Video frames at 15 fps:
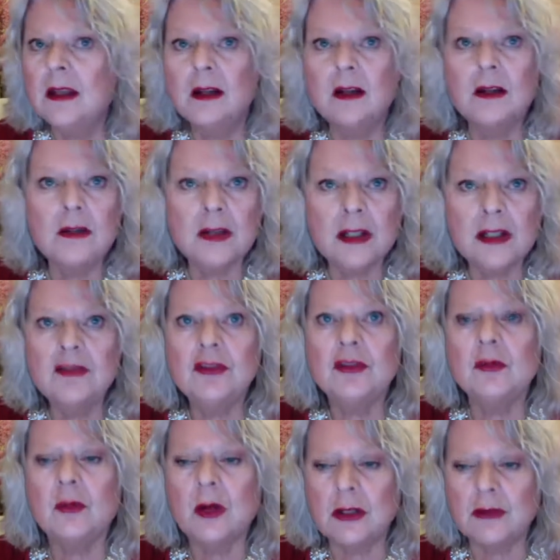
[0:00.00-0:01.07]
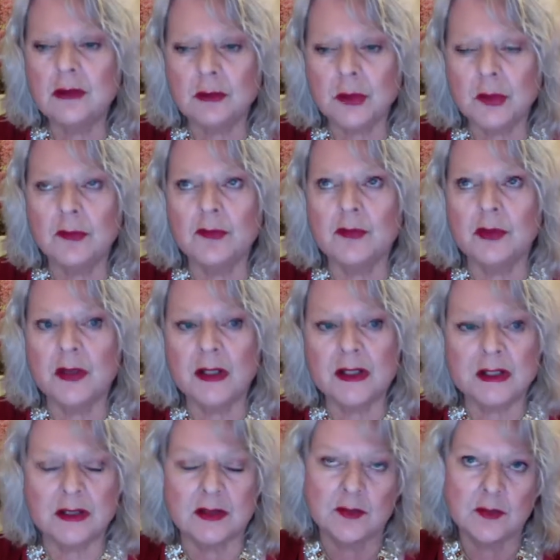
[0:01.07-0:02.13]
Look at your wardrobe, for
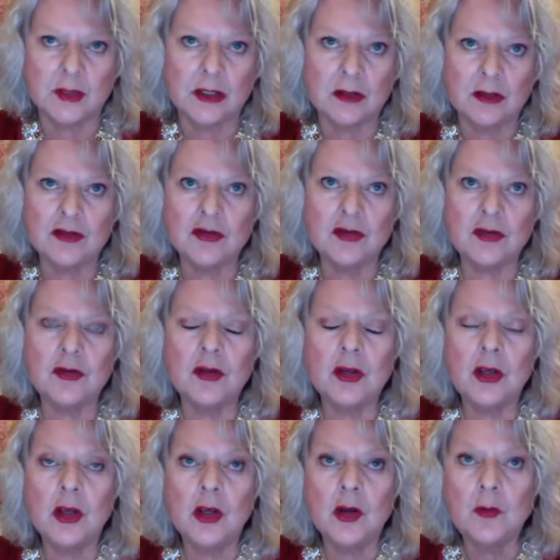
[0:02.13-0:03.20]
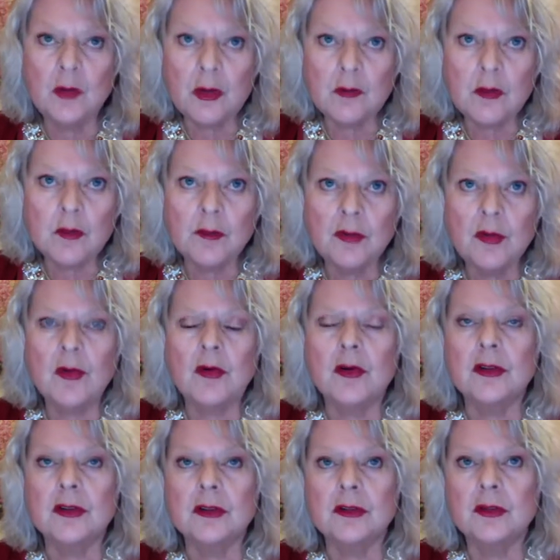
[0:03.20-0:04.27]
instance, because we were
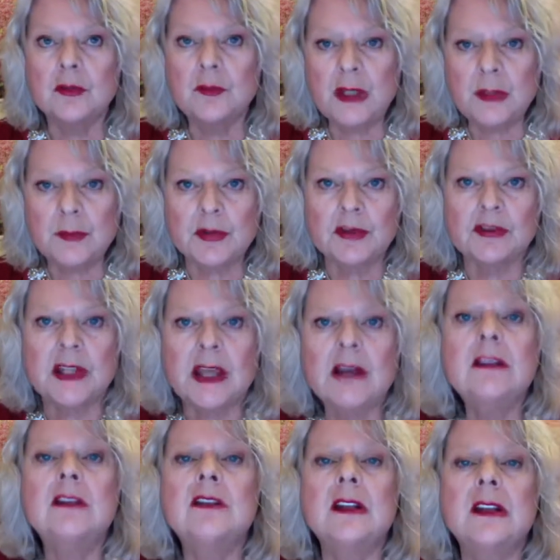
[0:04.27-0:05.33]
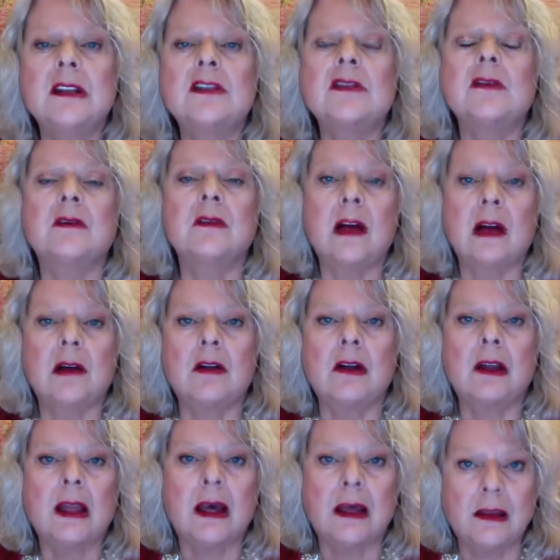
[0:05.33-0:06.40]
born to be protagonists of our
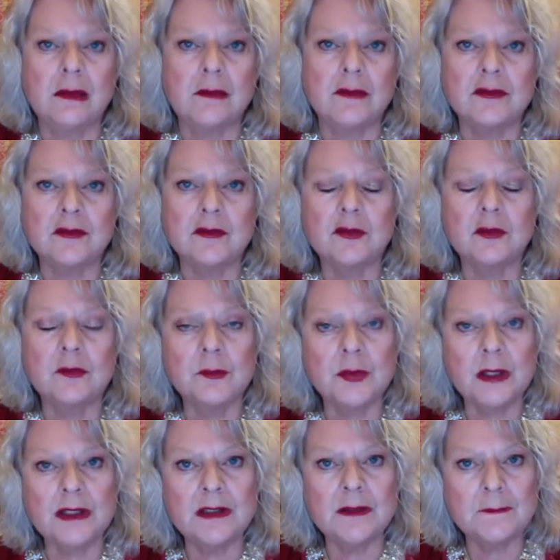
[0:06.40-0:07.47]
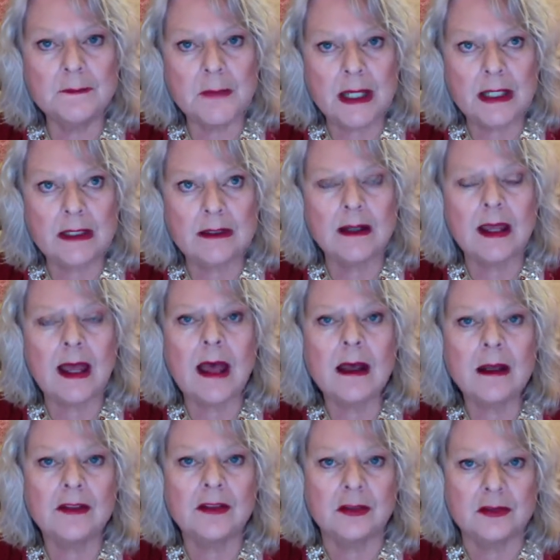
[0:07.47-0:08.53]
lives, to be the main
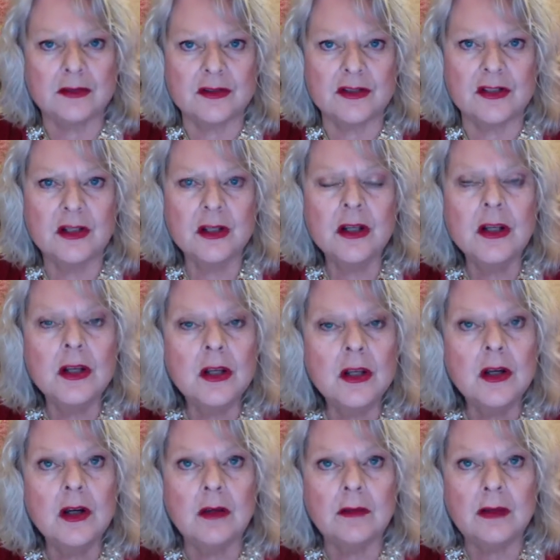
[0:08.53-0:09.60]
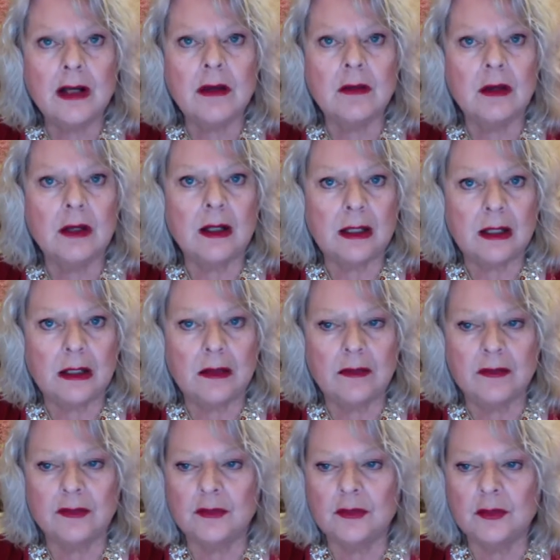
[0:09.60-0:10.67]
actors of our
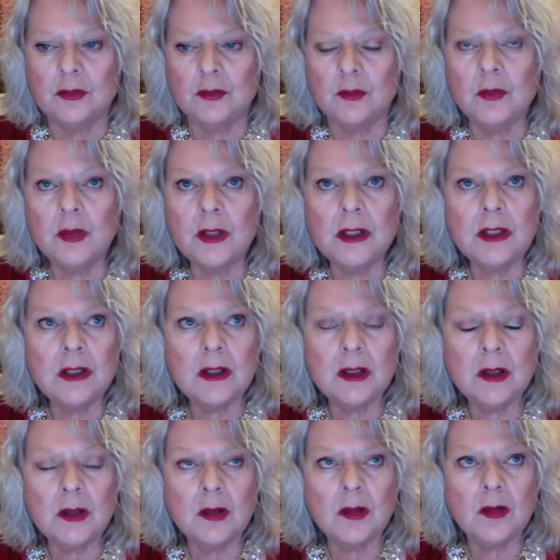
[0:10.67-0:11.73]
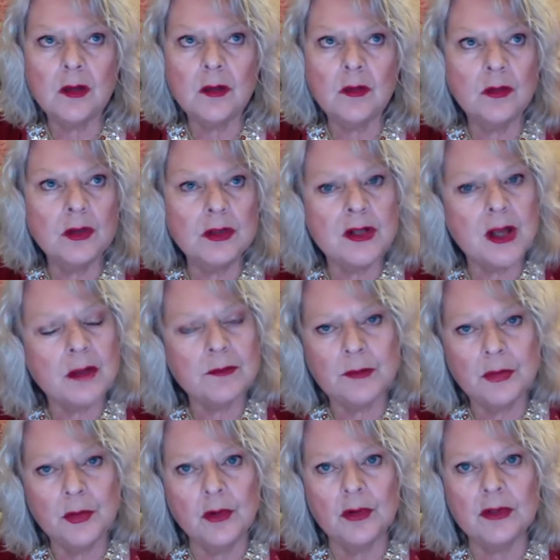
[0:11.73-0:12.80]
lives. We were not
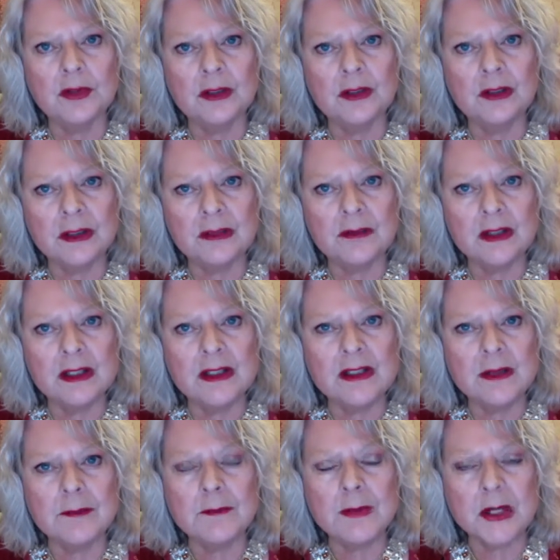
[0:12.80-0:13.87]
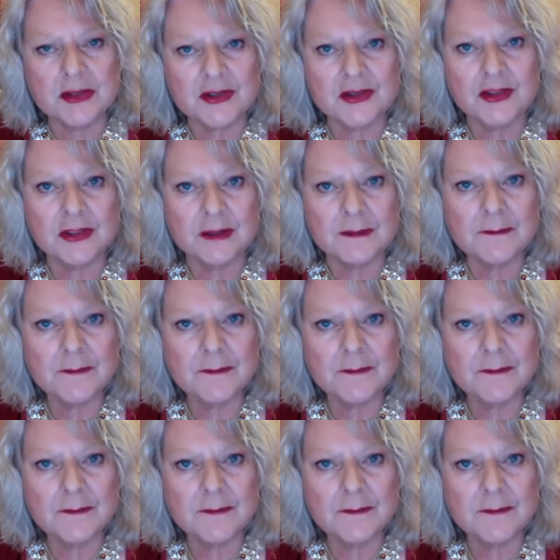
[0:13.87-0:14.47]
born to live in submission.